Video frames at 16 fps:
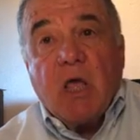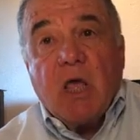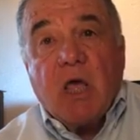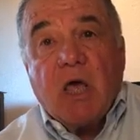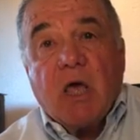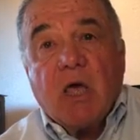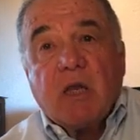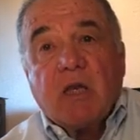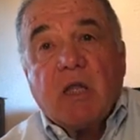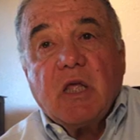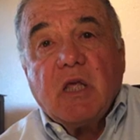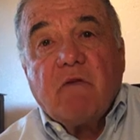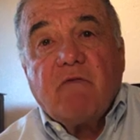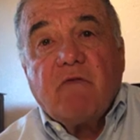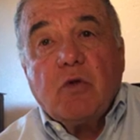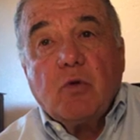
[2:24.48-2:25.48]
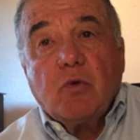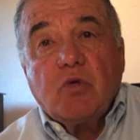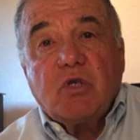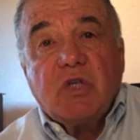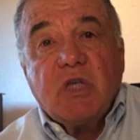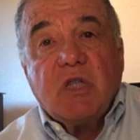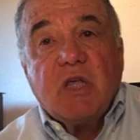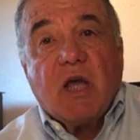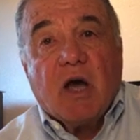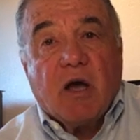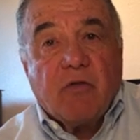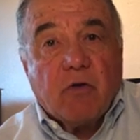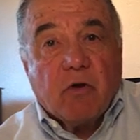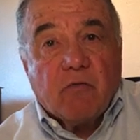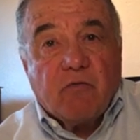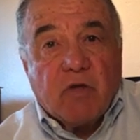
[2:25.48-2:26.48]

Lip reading: And if you see the other